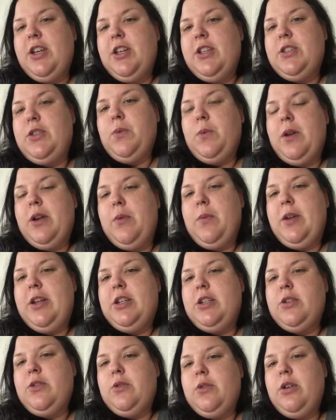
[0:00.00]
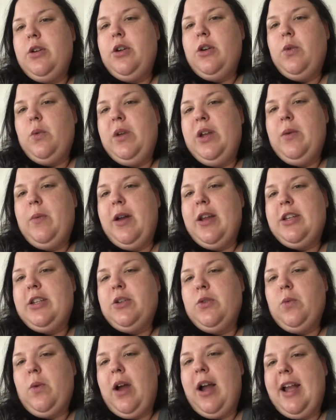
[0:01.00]
So what did we do? We went
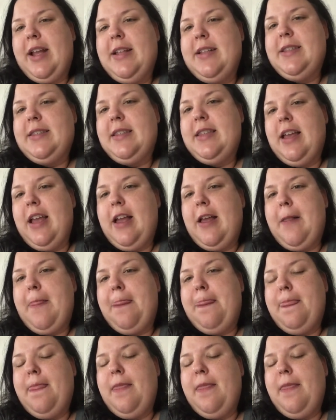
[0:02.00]
to rides that